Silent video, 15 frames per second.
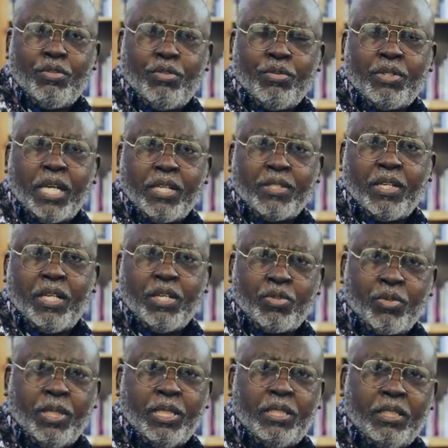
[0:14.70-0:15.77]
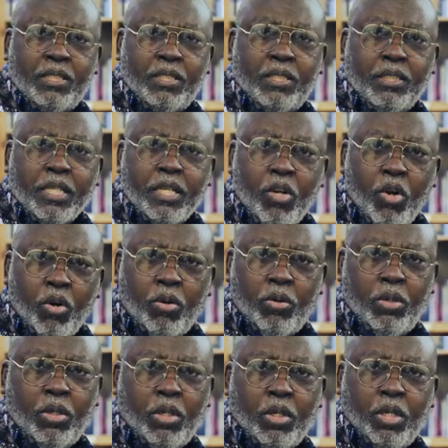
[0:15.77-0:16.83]
2020. The
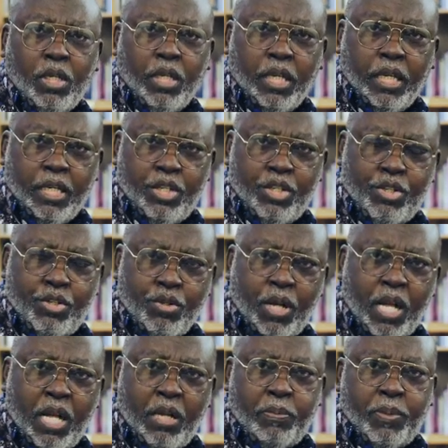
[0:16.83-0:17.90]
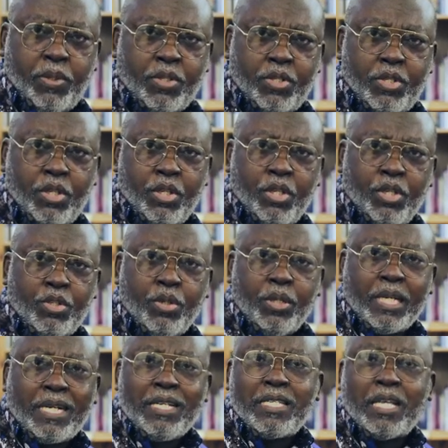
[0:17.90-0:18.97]
goal is to help us to
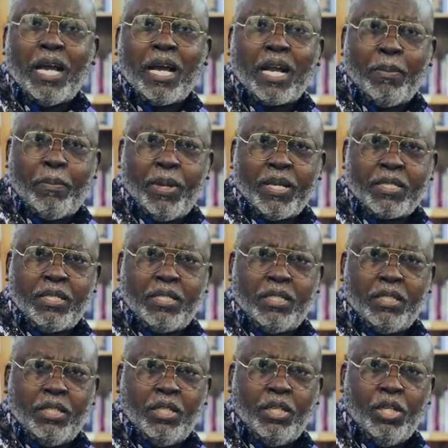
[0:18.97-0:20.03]
increase our capacity,